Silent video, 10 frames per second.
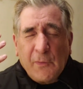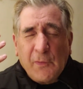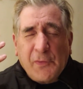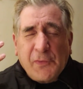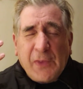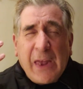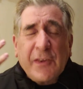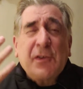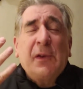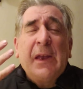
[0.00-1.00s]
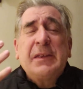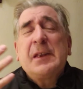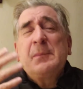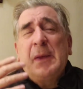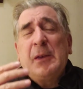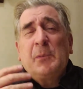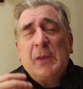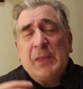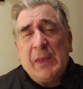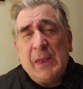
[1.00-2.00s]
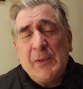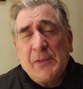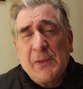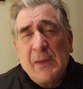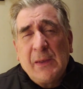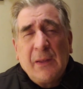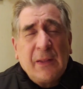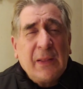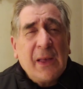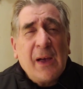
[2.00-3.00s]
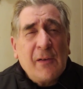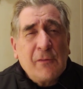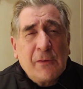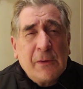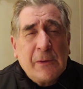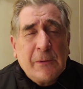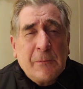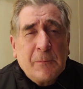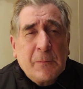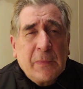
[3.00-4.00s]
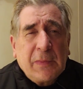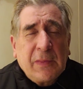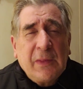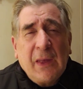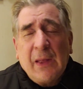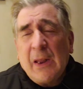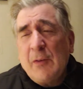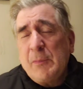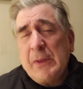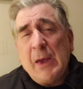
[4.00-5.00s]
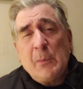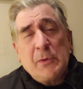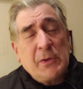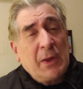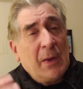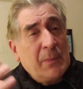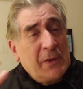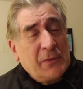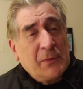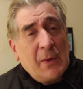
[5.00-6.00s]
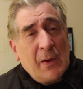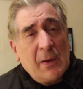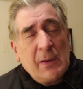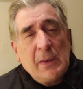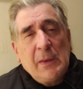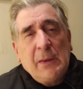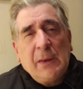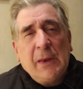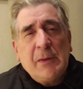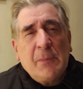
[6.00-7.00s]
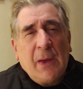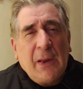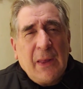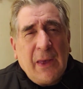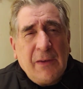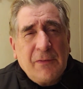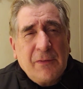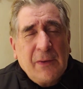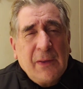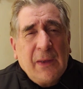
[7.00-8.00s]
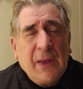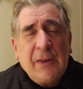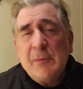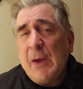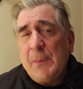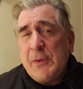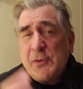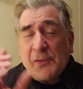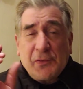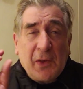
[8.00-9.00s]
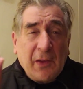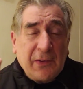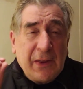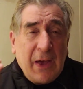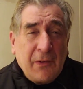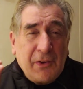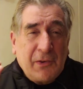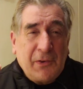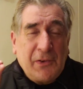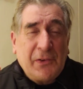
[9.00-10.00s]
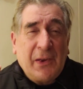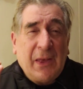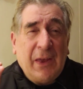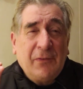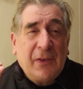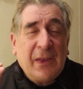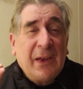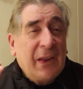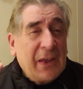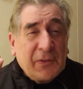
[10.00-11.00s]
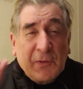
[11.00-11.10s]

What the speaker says: saturating me with his love that I've been able to come this far in my life. And you might be just starting out in your Christian life. And that's